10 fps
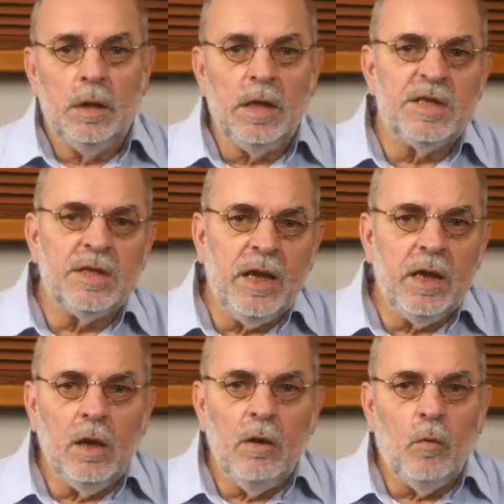Let's
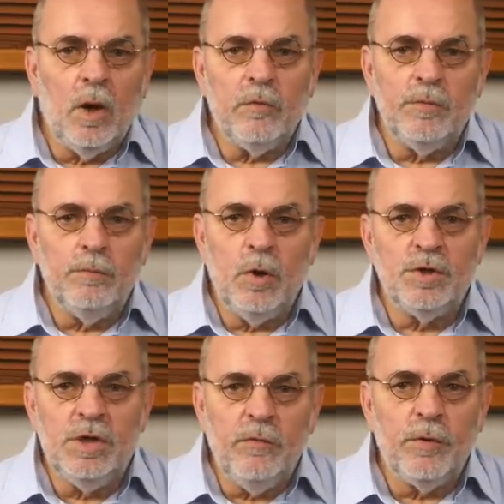take one of the
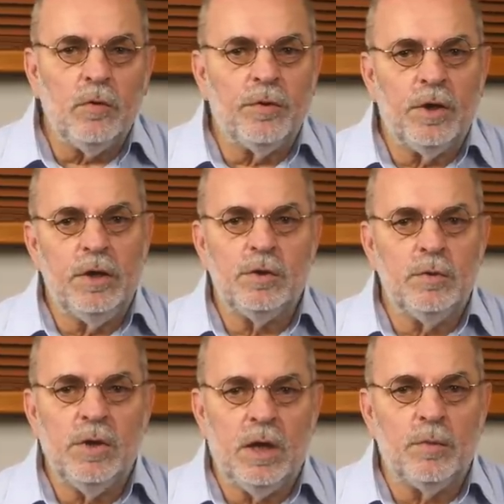most difficult things
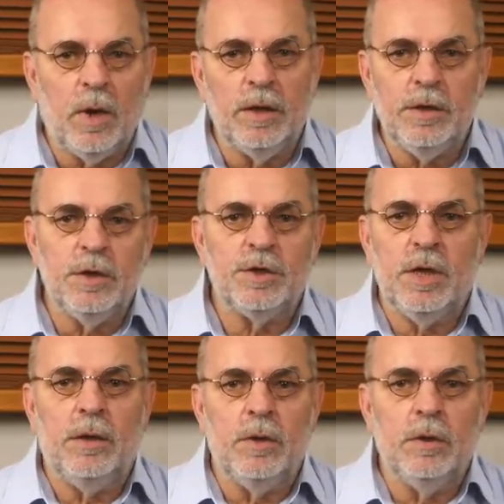to get right in a
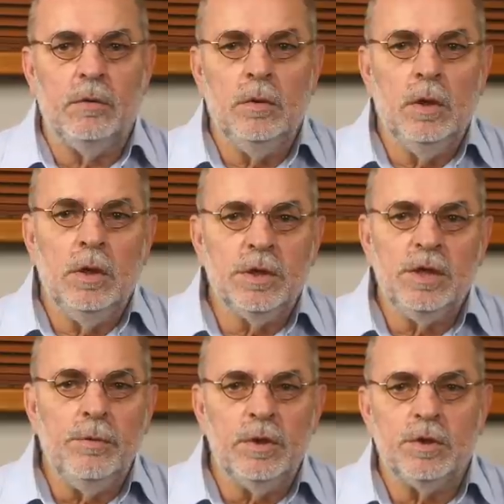stereo,
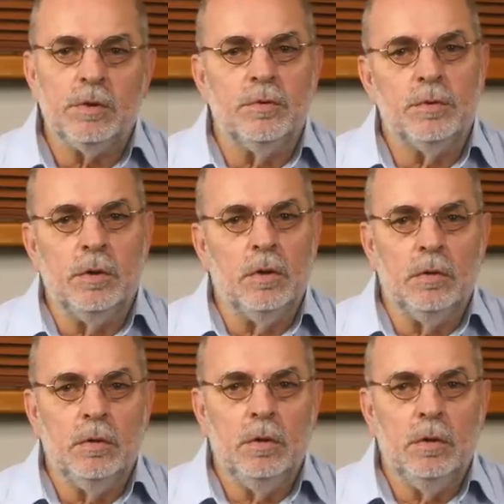sibilance control.